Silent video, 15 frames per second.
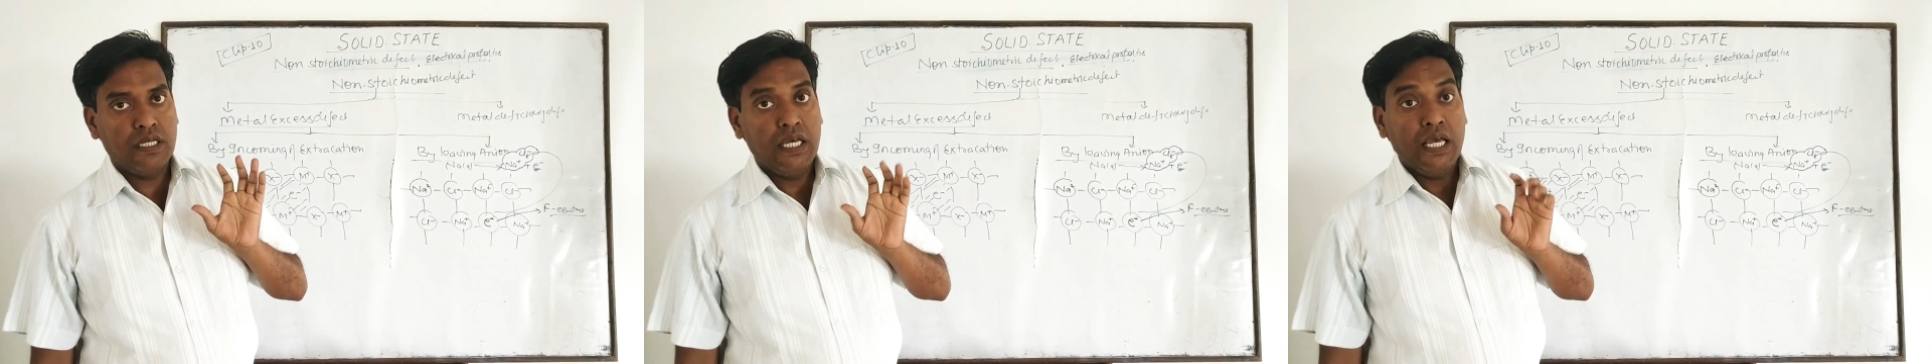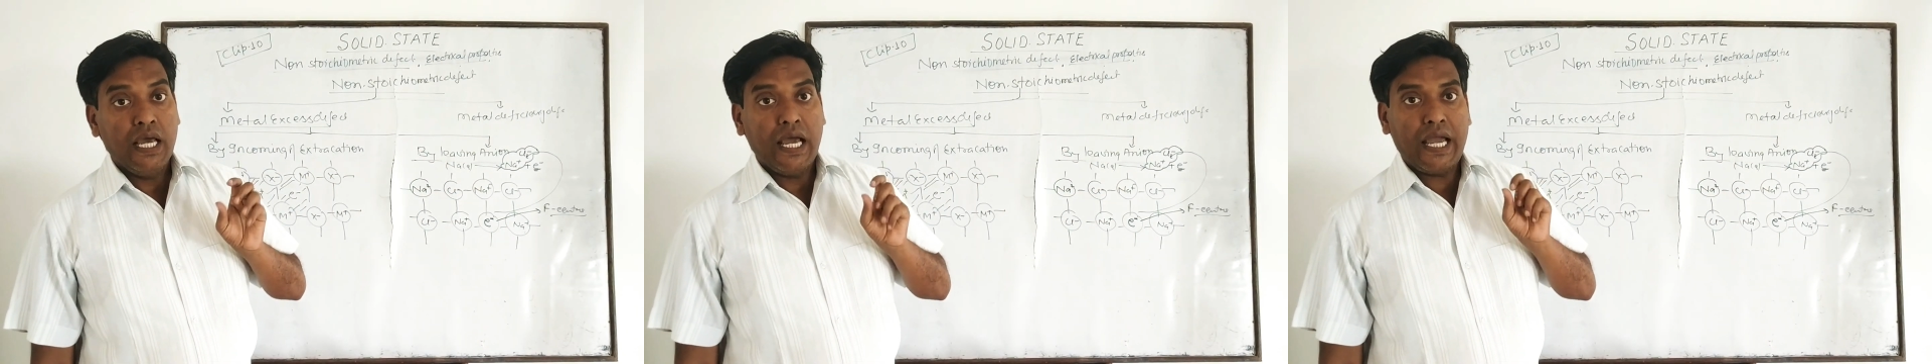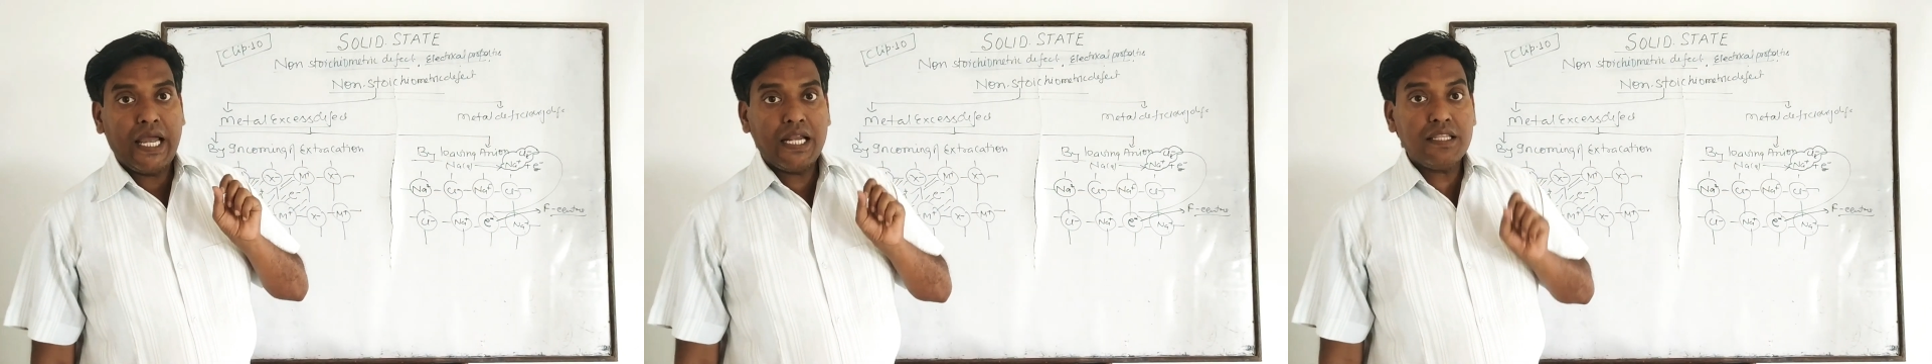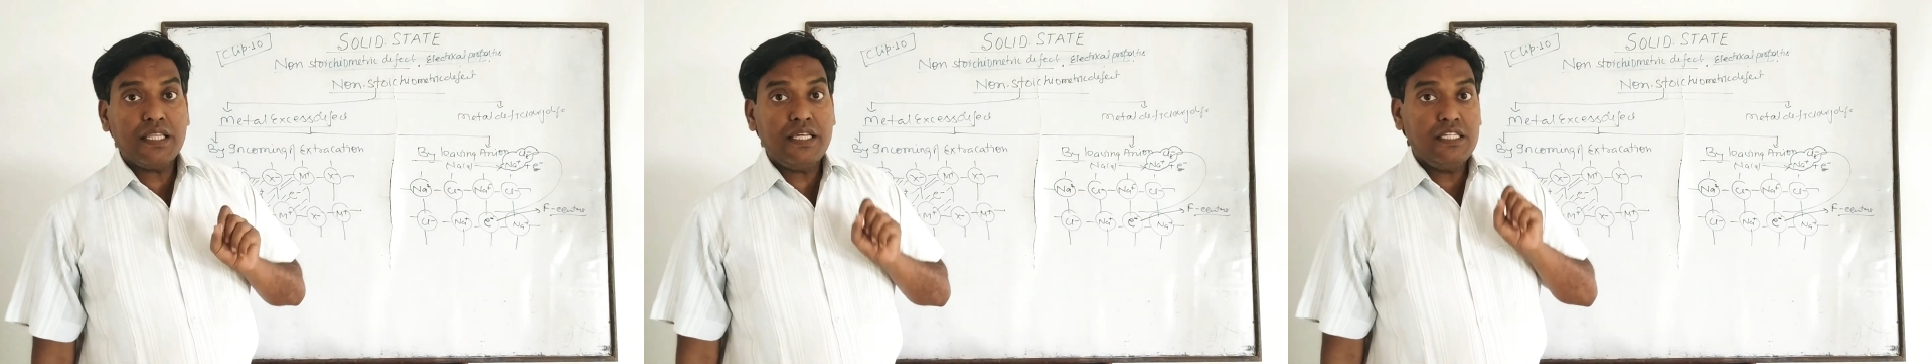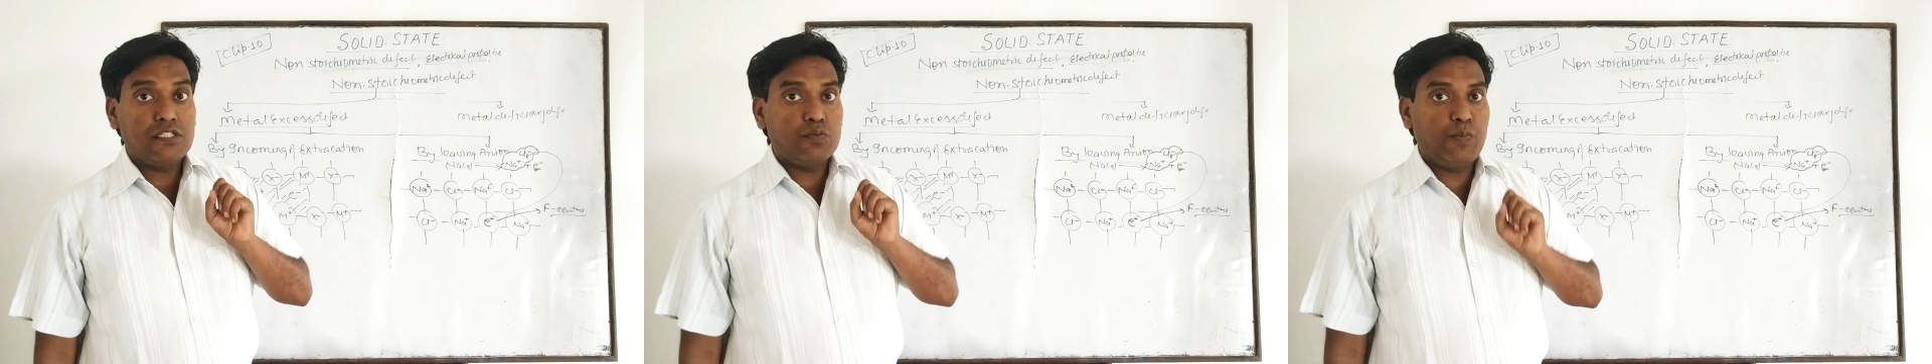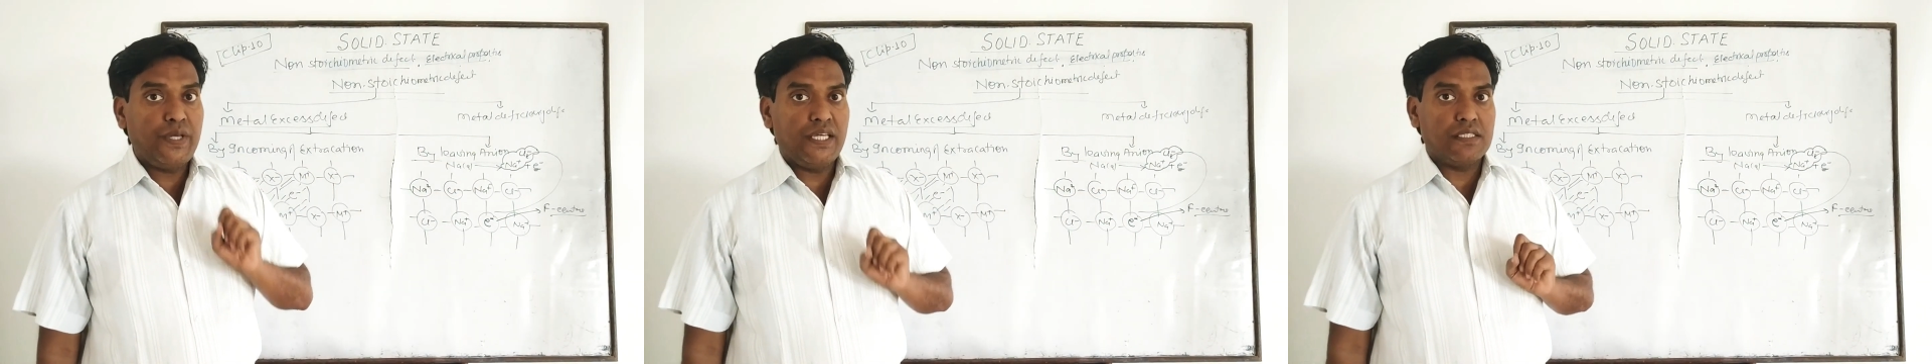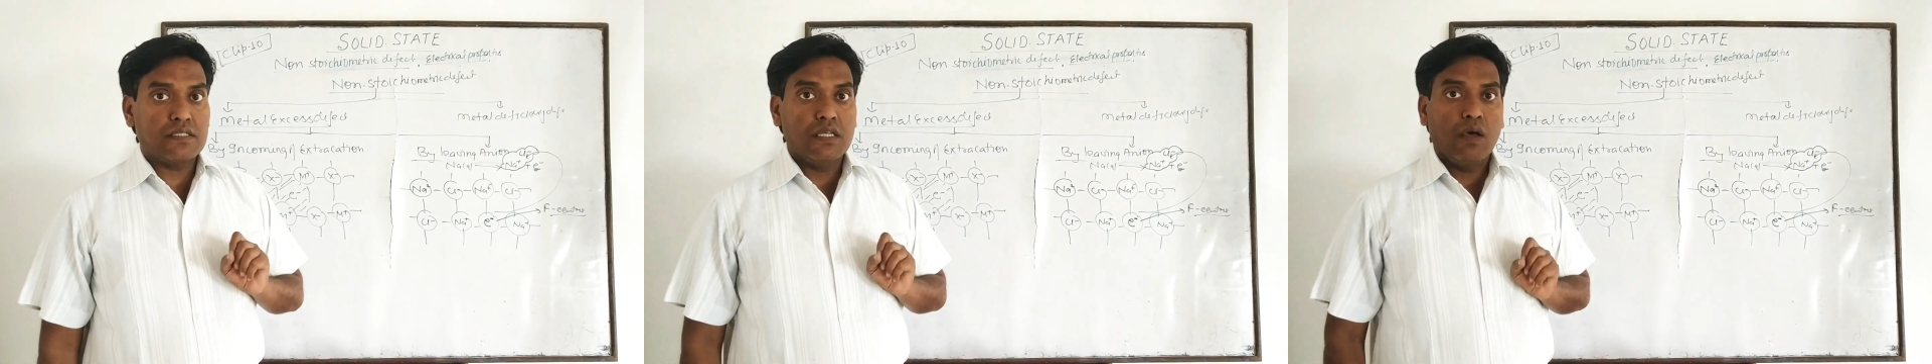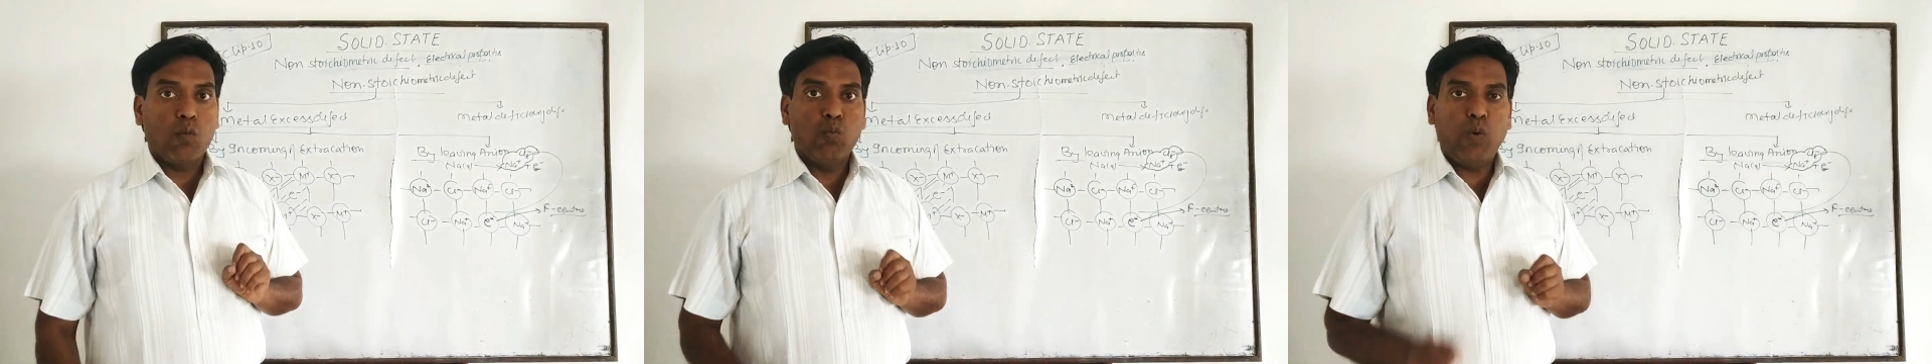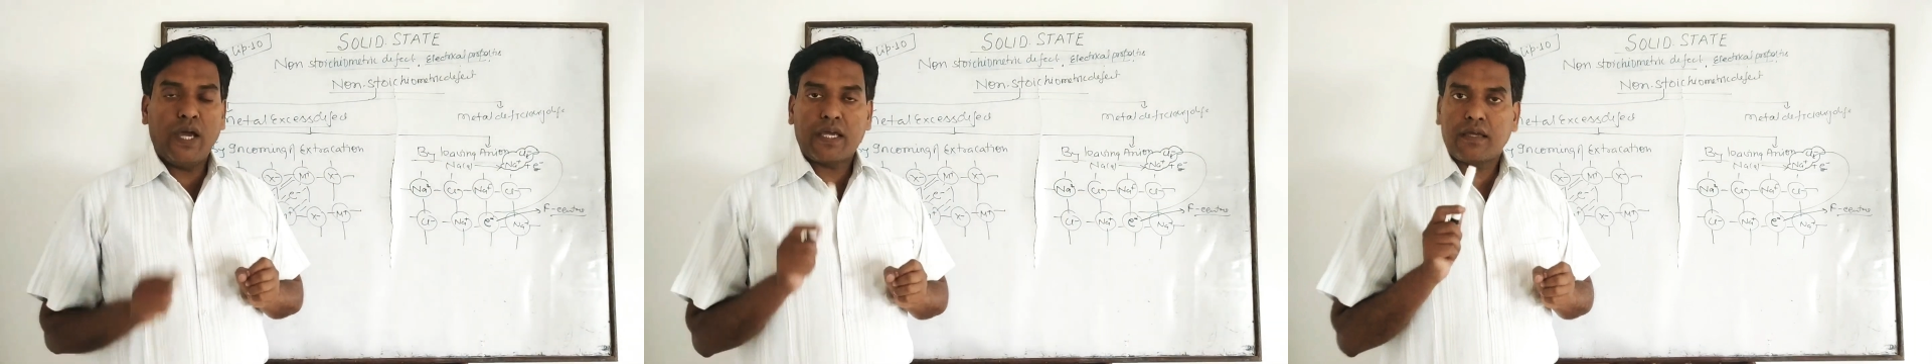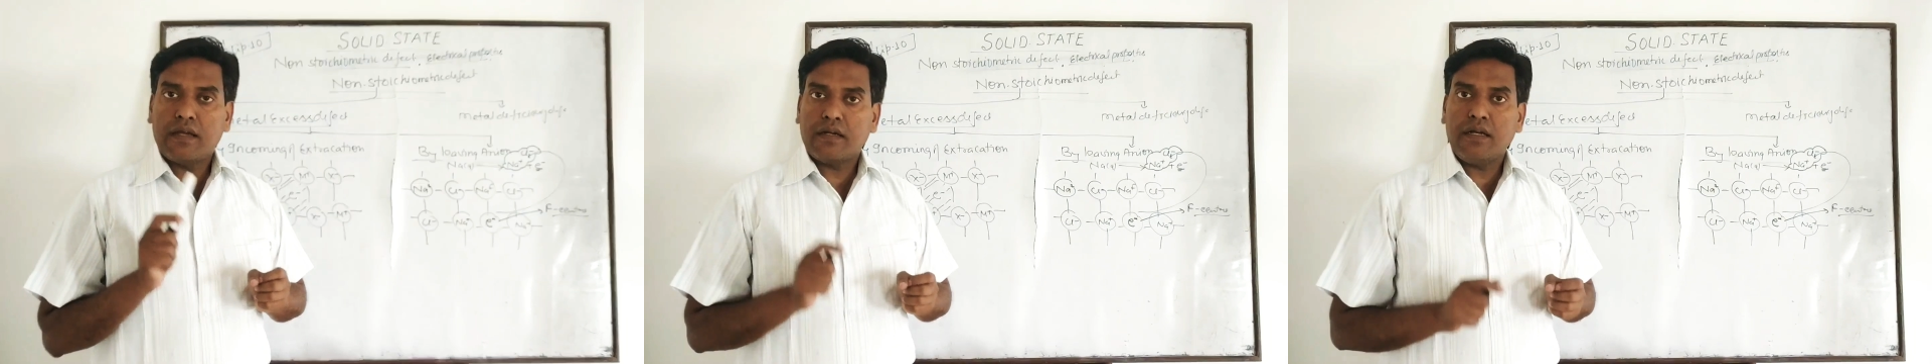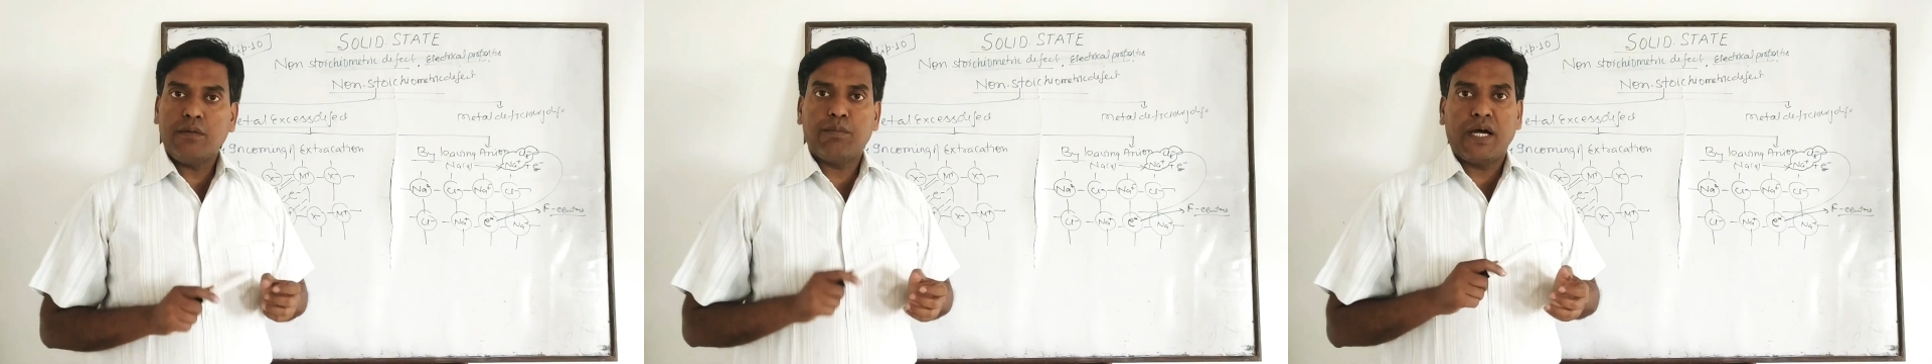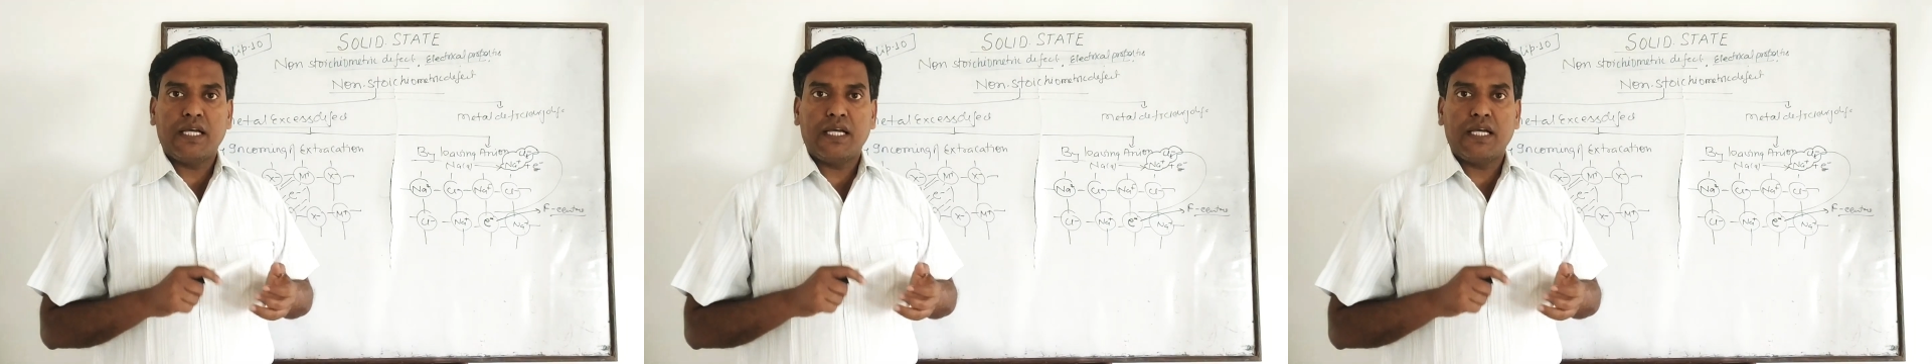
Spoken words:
And the space vacated by